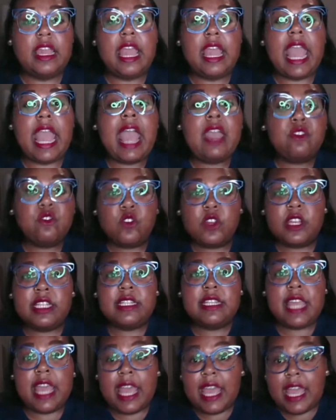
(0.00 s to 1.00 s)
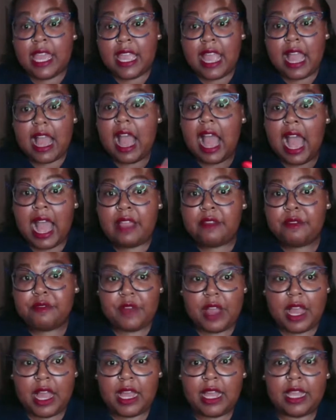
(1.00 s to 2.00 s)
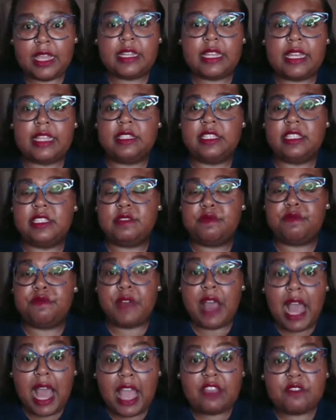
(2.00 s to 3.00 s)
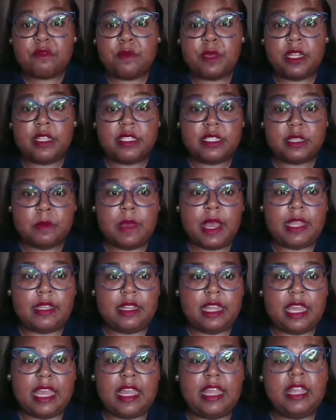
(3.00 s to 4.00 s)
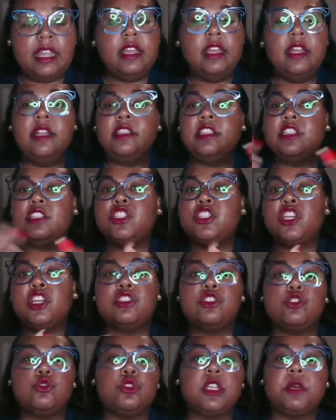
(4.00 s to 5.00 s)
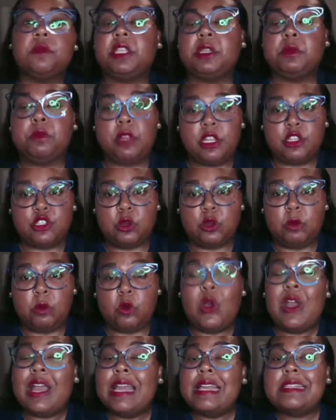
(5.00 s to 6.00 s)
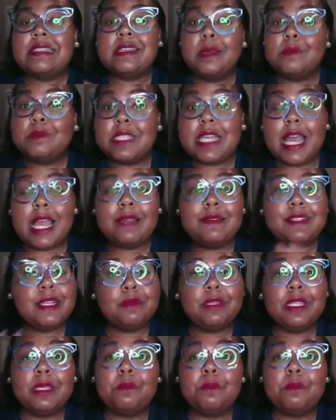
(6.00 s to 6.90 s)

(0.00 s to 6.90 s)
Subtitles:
Every day, I find at least 5 minutes in my day to just do something pleasurable. Sometimes something